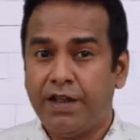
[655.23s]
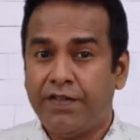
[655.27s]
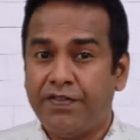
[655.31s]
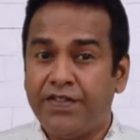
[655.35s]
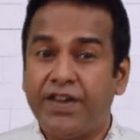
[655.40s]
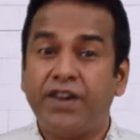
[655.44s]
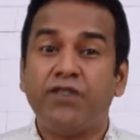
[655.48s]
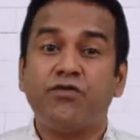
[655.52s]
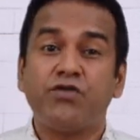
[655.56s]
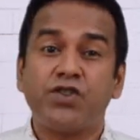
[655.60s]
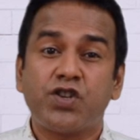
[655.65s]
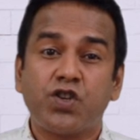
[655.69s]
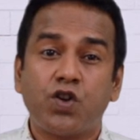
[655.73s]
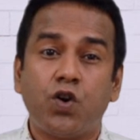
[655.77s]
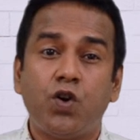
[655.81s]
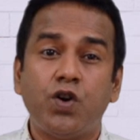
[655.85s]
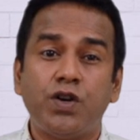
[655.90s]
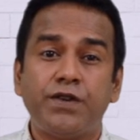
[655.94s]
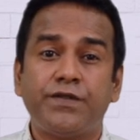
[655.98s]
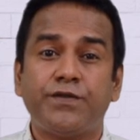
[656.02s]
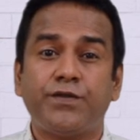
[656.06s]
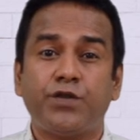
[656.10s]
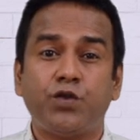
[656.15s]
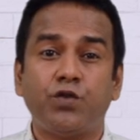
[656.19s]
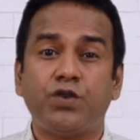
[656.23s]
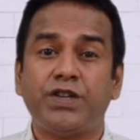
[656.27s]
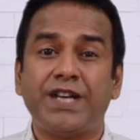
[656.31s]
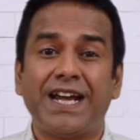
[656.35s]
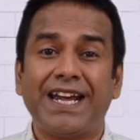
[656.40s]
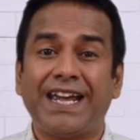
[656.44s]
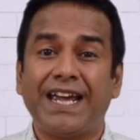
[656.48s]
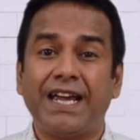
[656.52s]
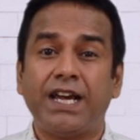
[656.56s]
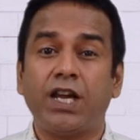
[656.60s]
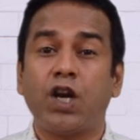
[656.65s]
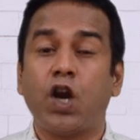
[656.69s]
then resort to
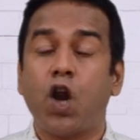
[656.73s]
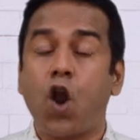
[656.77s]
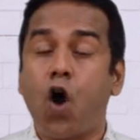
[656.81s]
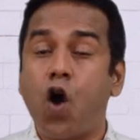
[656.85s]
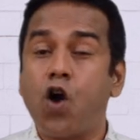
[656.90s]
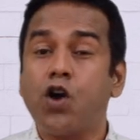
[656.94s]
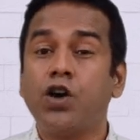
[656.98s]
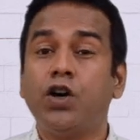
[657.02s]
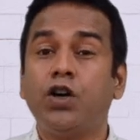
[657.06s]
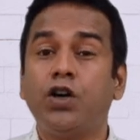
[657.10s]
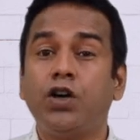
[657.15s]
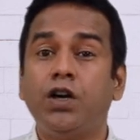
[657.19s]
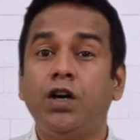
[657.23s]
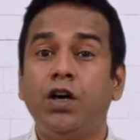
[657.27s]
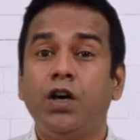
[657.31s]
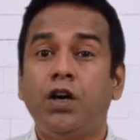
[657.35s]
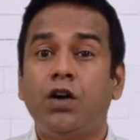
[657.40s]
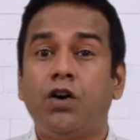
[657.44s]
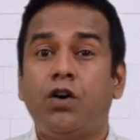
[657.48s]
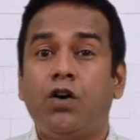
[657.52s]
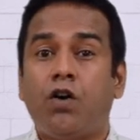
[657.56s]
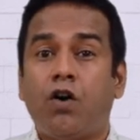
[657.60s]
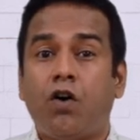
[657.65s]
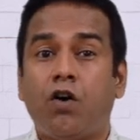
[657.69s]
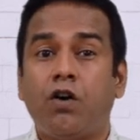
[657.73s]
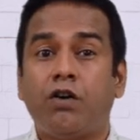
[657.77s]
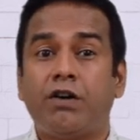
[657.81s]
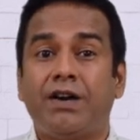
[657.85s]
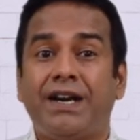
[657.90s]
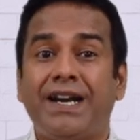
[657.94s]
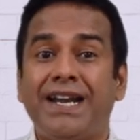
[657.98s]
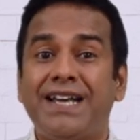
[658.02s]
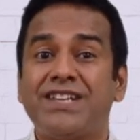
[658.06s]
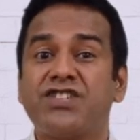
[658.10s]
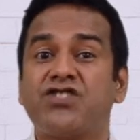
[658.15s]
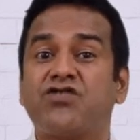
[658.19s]
taking longer or
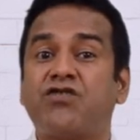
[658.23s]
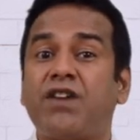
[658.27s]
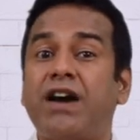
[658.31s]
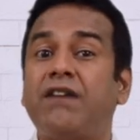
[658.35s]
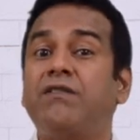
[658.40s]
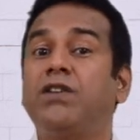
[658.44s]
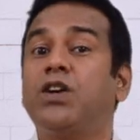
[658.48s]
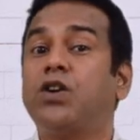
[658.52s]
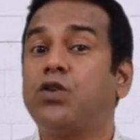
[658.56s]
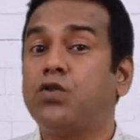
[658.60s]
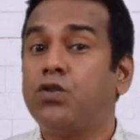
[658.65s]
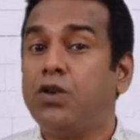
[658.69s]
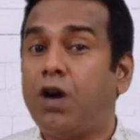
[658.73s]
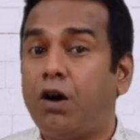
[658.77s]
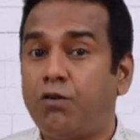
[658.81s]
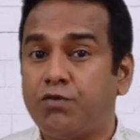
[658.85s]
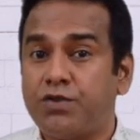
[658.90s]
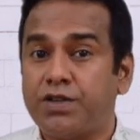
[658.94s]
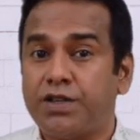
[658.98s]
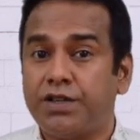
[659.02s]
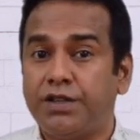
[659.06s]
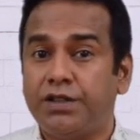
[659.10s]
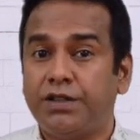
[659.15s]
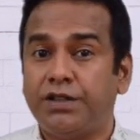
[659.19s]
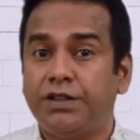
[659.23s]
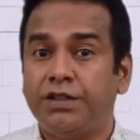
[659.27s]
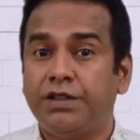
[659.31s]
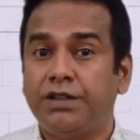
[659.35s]
less traveled route.